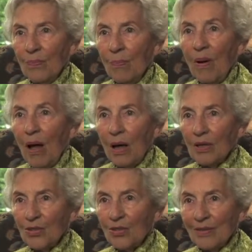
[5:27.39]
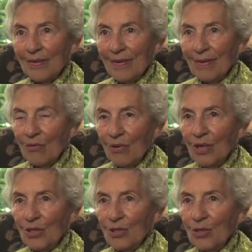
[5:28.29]
box for
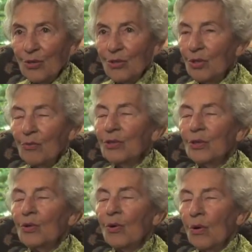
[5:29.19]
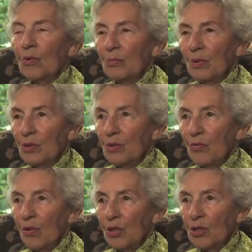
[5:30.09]
his shoes. It was an enormous piece of
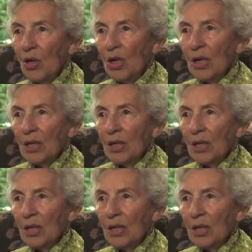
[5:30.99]
furniture.